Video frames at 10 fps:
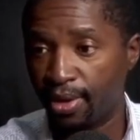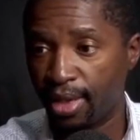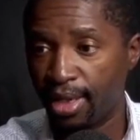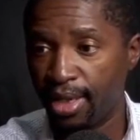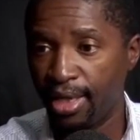
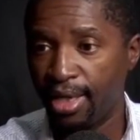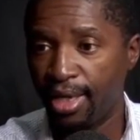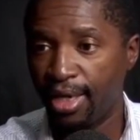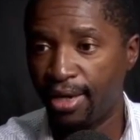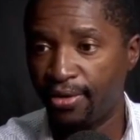Okay,
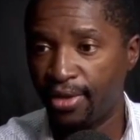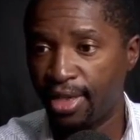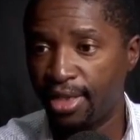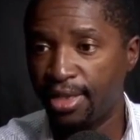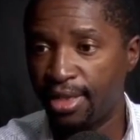I've
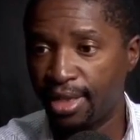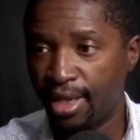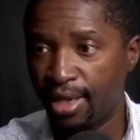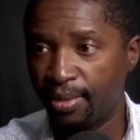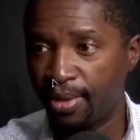created a
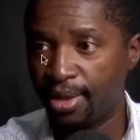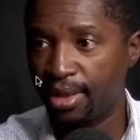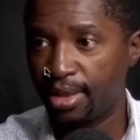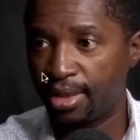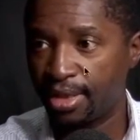
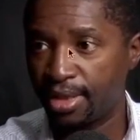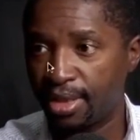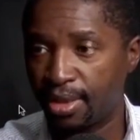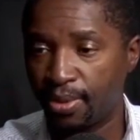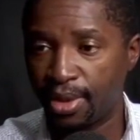camera. This
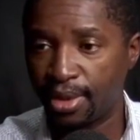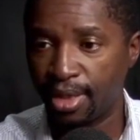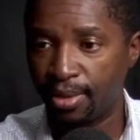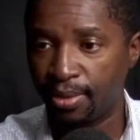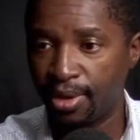is the one
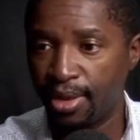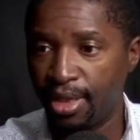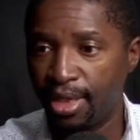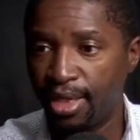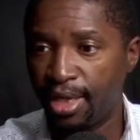camera,
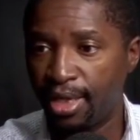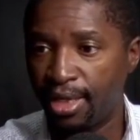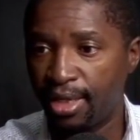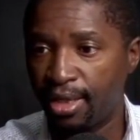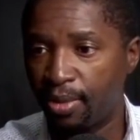
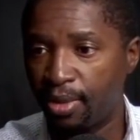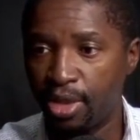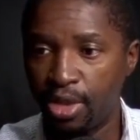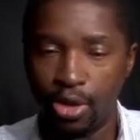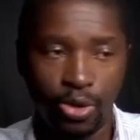and then the
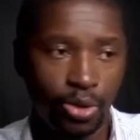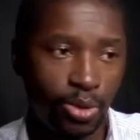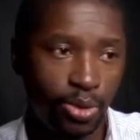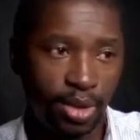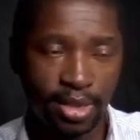monitor 2.